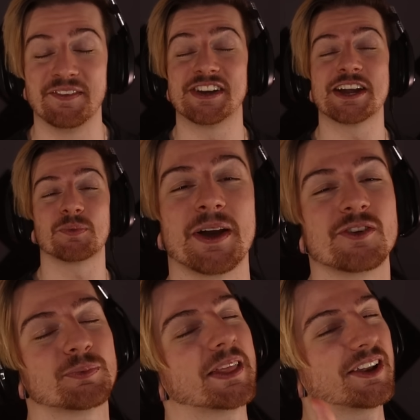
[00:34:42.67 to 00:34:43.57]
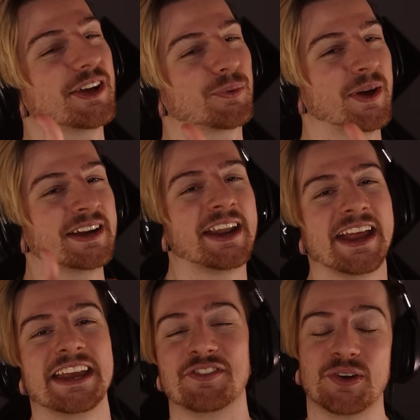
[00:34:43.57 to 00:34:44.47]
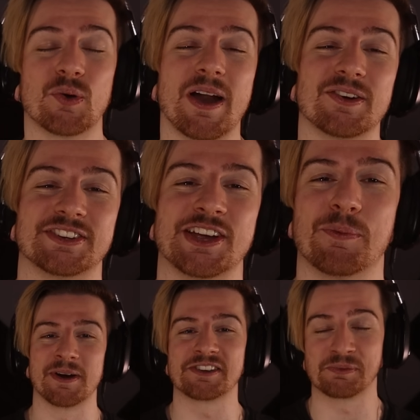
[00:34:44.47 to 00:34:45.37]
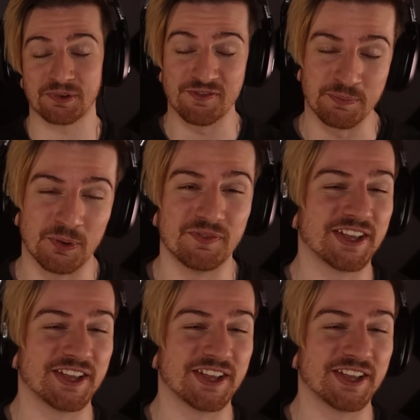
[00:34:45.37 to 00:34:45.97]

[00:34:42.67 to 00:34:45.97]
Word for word: If you did, why not drop me that like rating? And hey, if you're new around here, want to subscribe for more